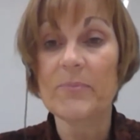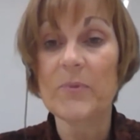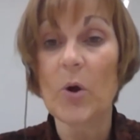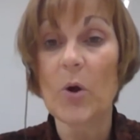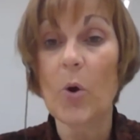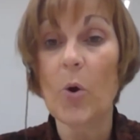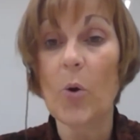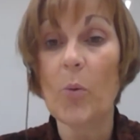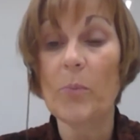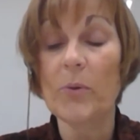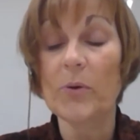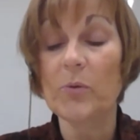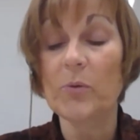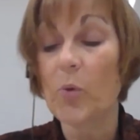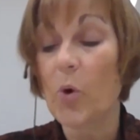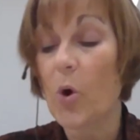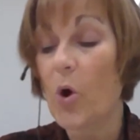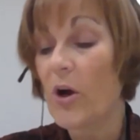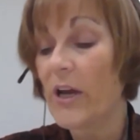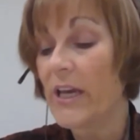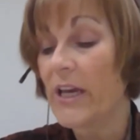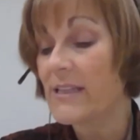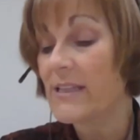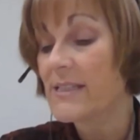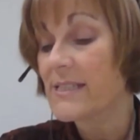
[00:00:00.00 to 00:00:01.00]
open
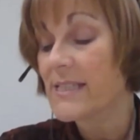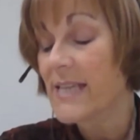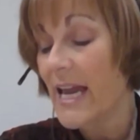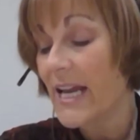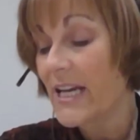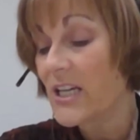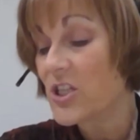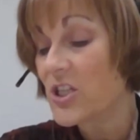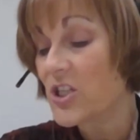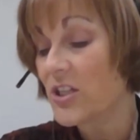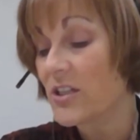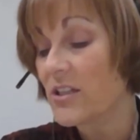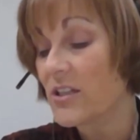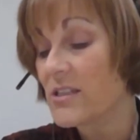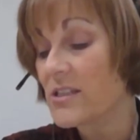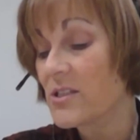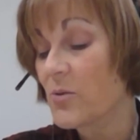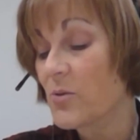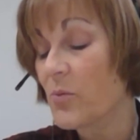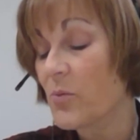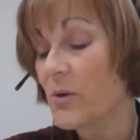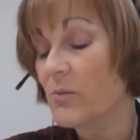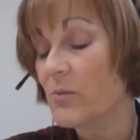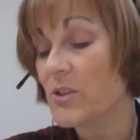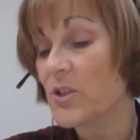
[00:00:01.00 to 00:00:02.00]
walk-in section. So
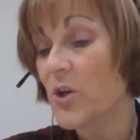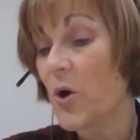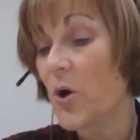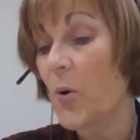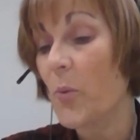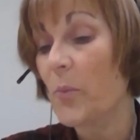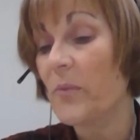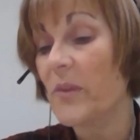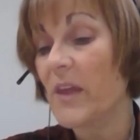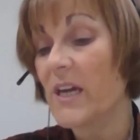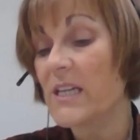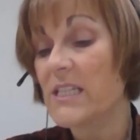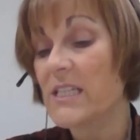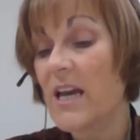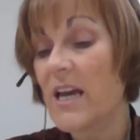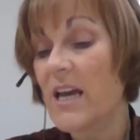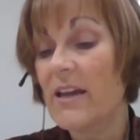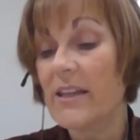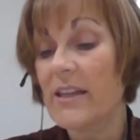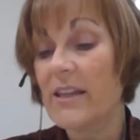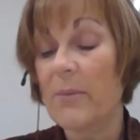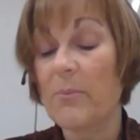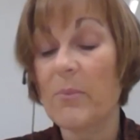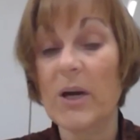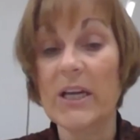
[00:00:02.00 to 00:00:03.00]
we would hope that
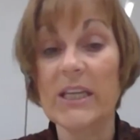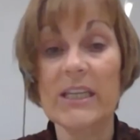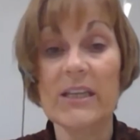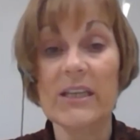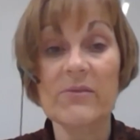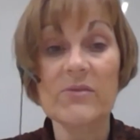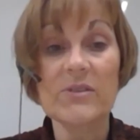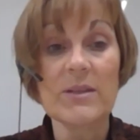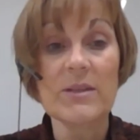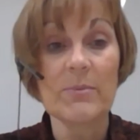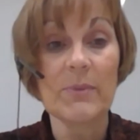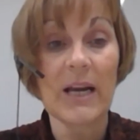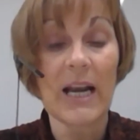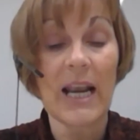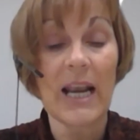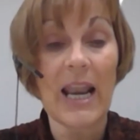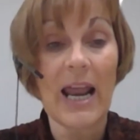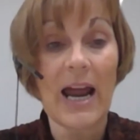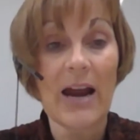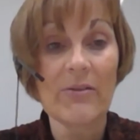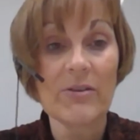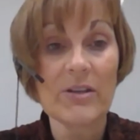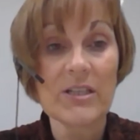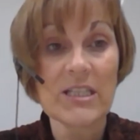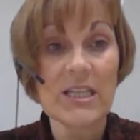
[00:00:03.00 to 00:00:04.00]
that might give some
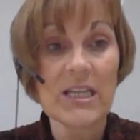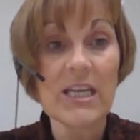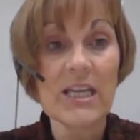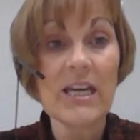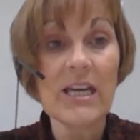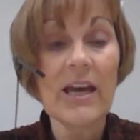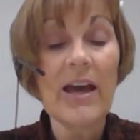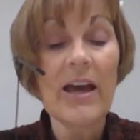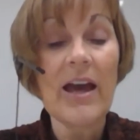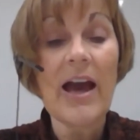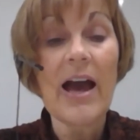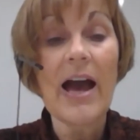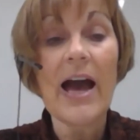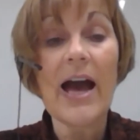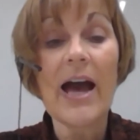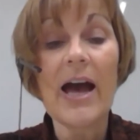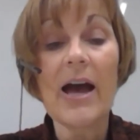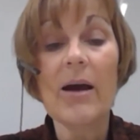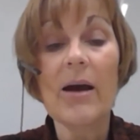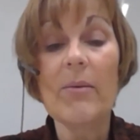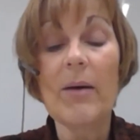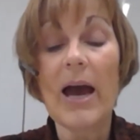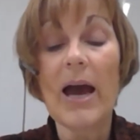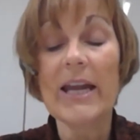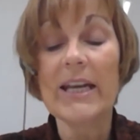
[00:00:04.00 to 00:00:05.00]
clarity,
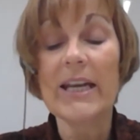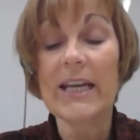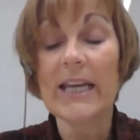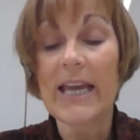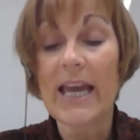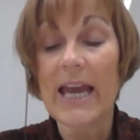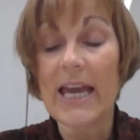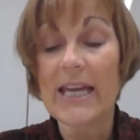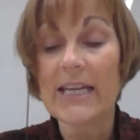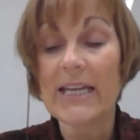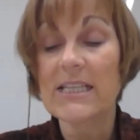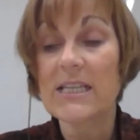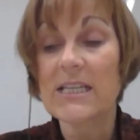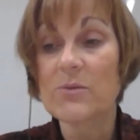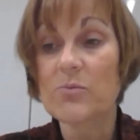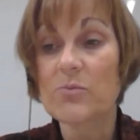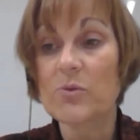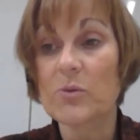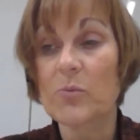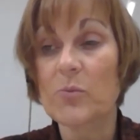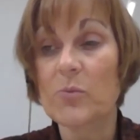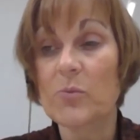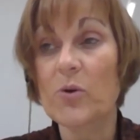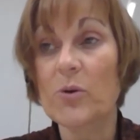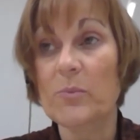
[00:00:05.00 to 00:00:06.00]
and again it
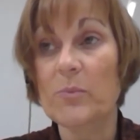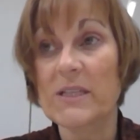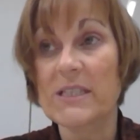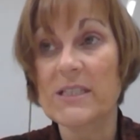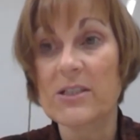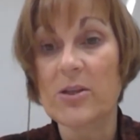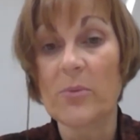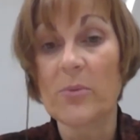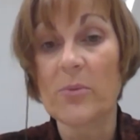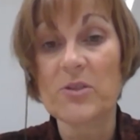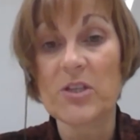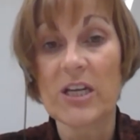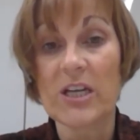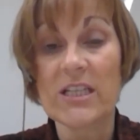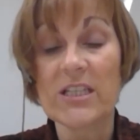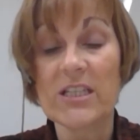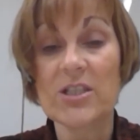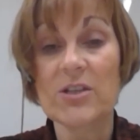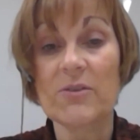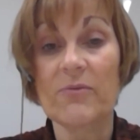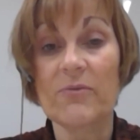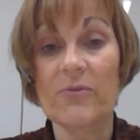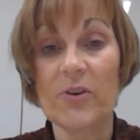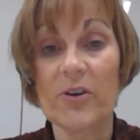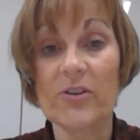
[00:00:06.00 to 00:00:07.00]
would be
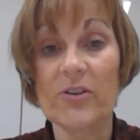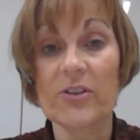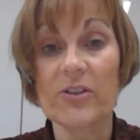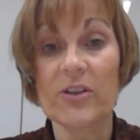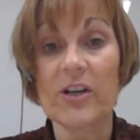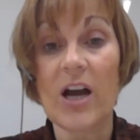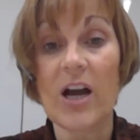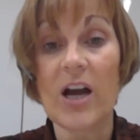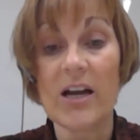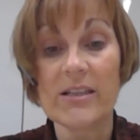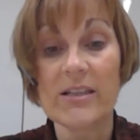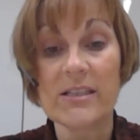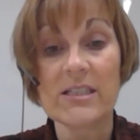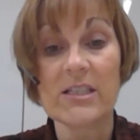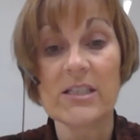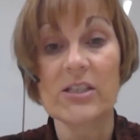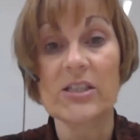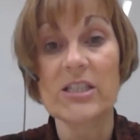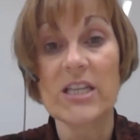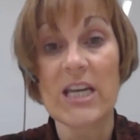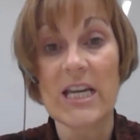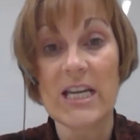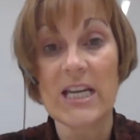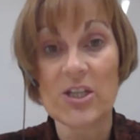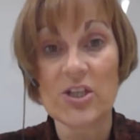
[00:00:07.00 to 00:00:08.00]
subject to further
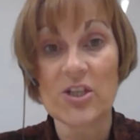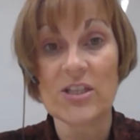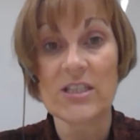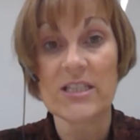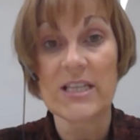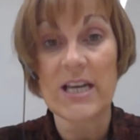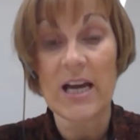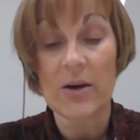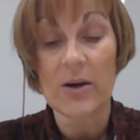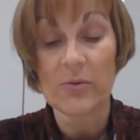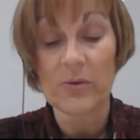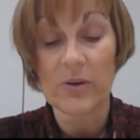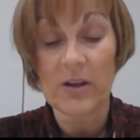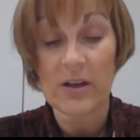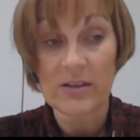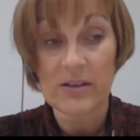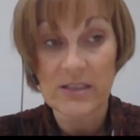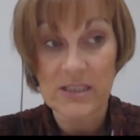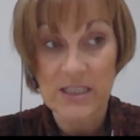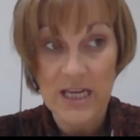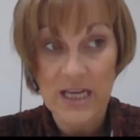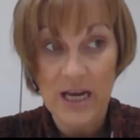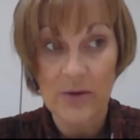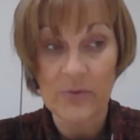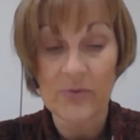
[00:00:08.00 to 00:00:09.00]
consultation down
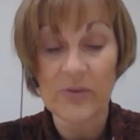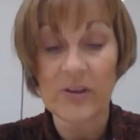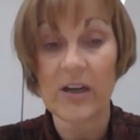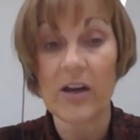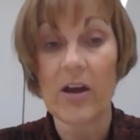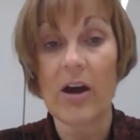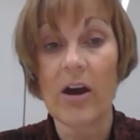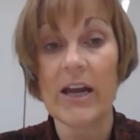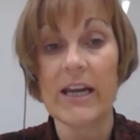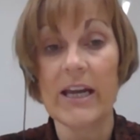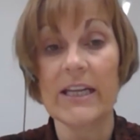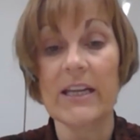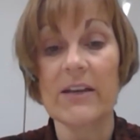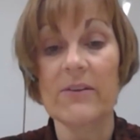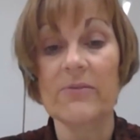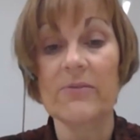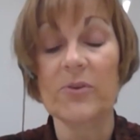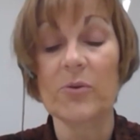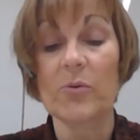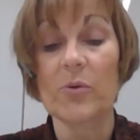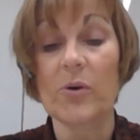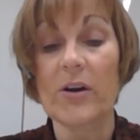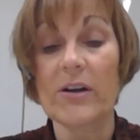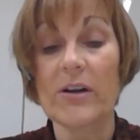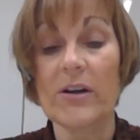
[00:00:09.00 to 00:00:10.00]
the line if
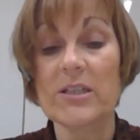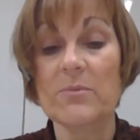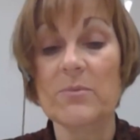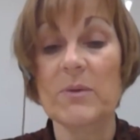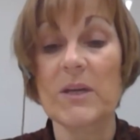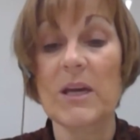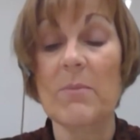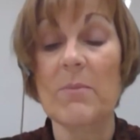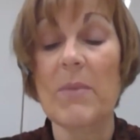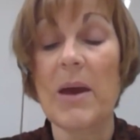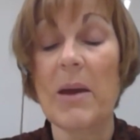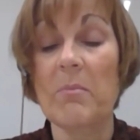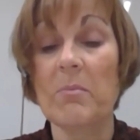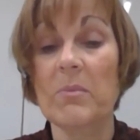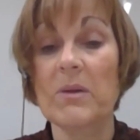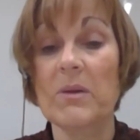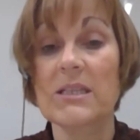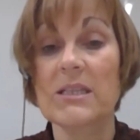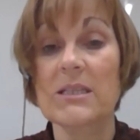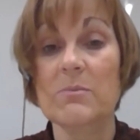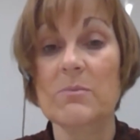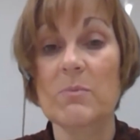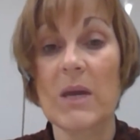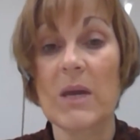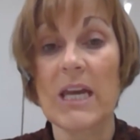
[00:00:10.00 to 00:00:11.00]
there were to be
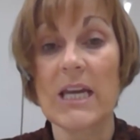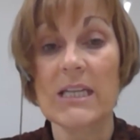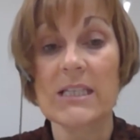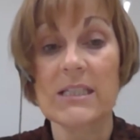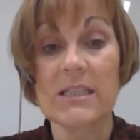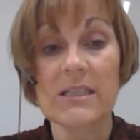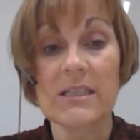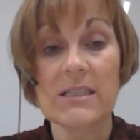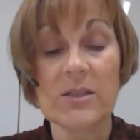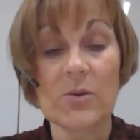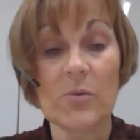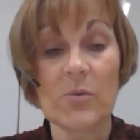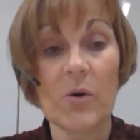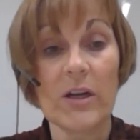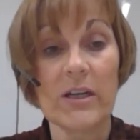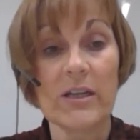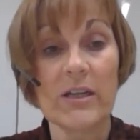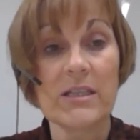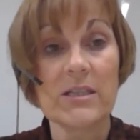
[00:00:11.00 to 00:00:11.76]
amendments made and so on and